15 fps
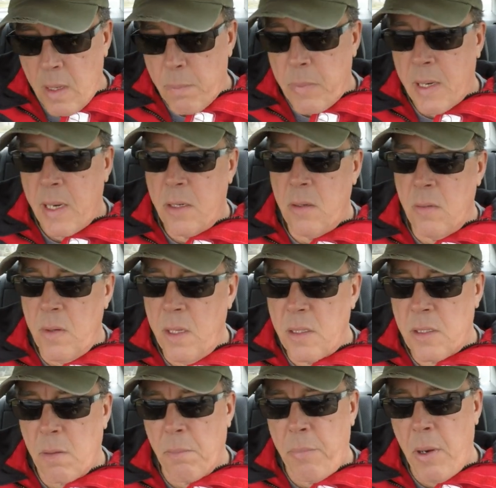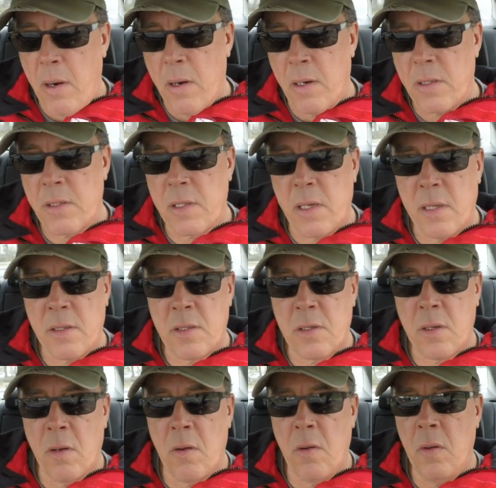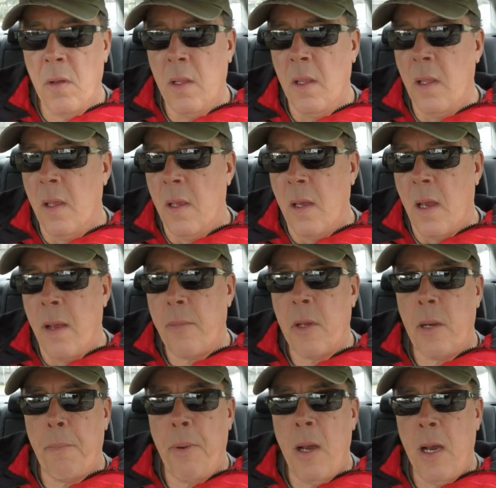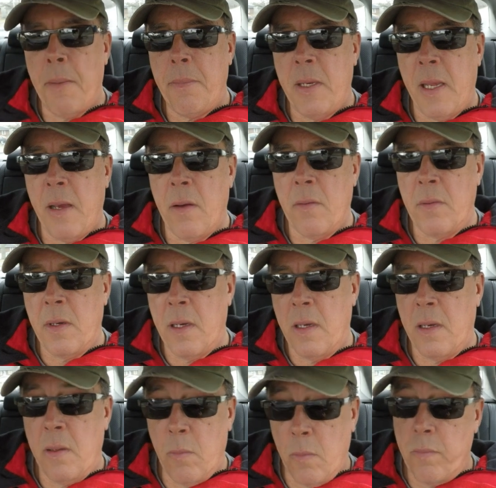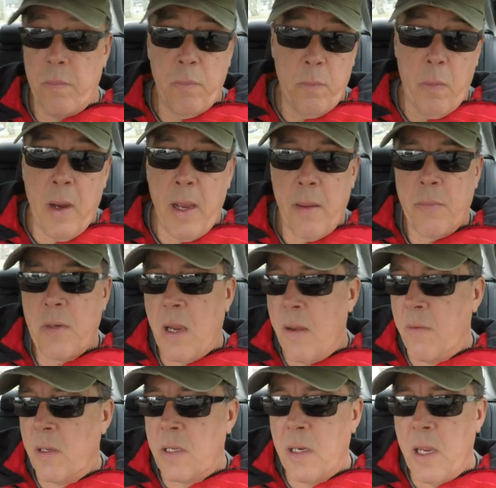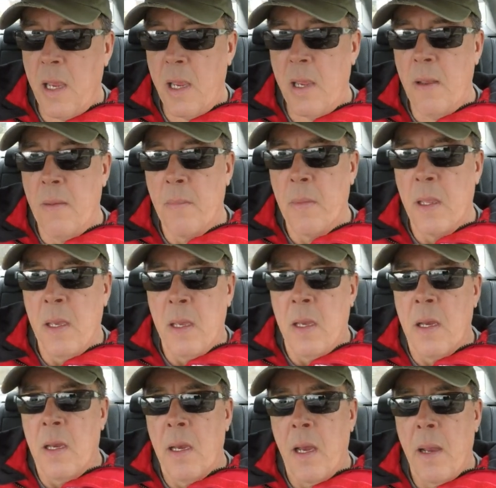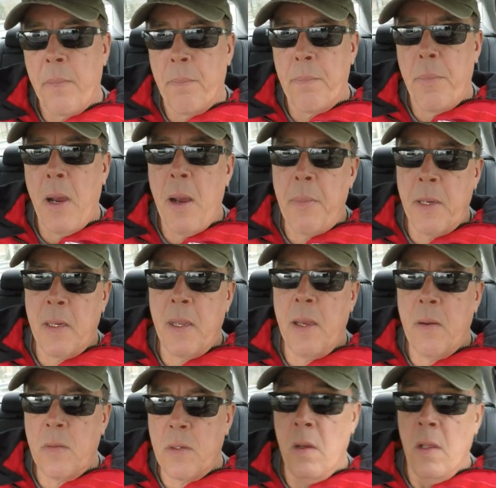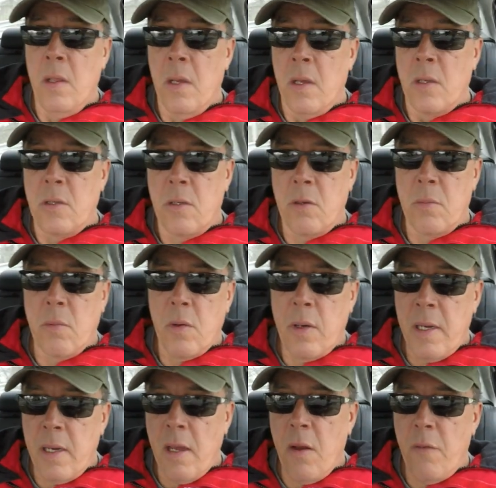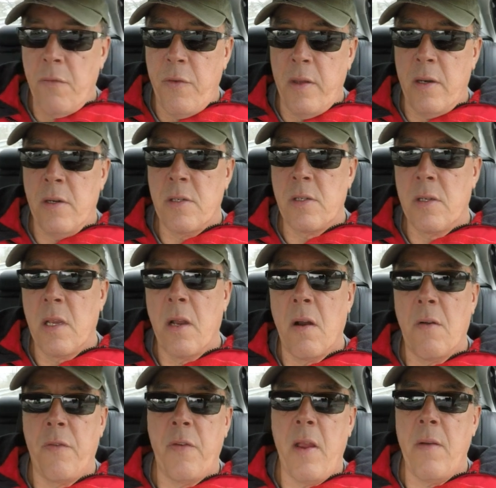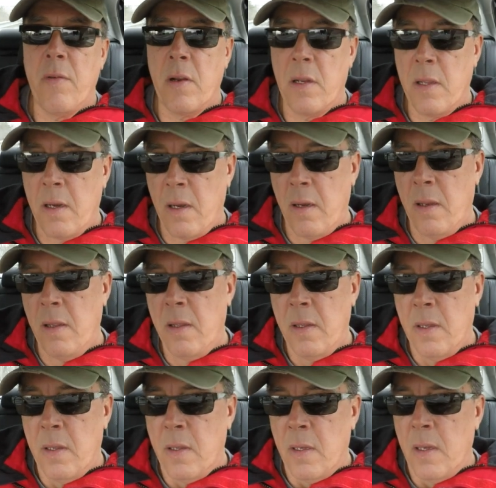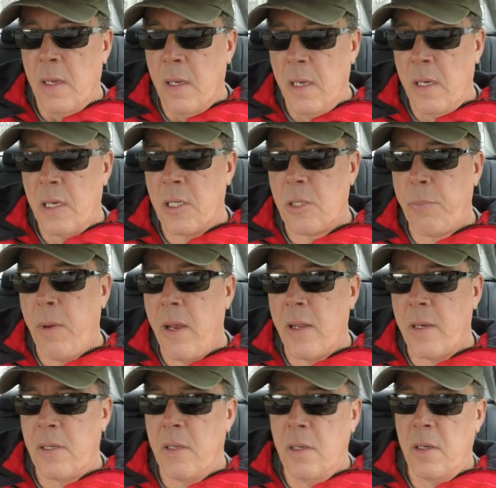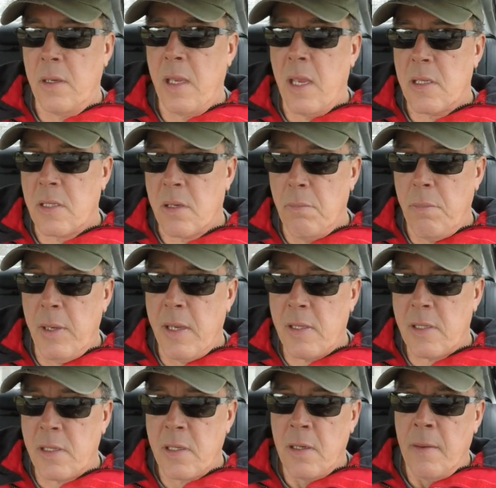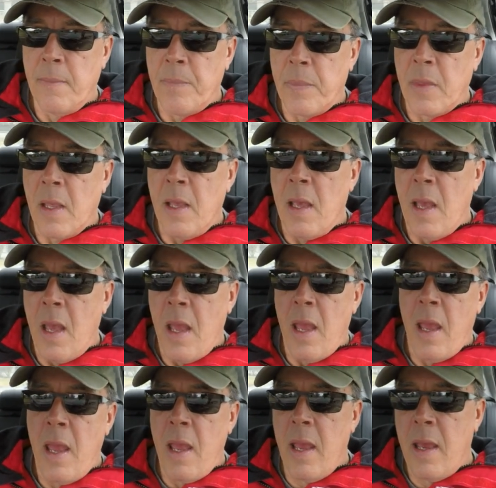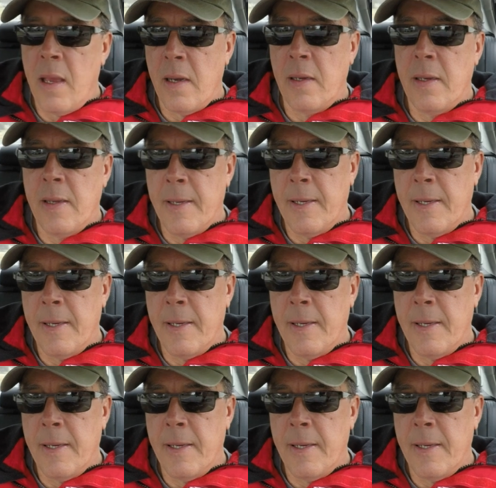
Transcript: But I do need some parts, and so I'm going to pop down, and while I'm driving today, I'm popping down to Marine Outfitters, our favorite little spot to get some bits, and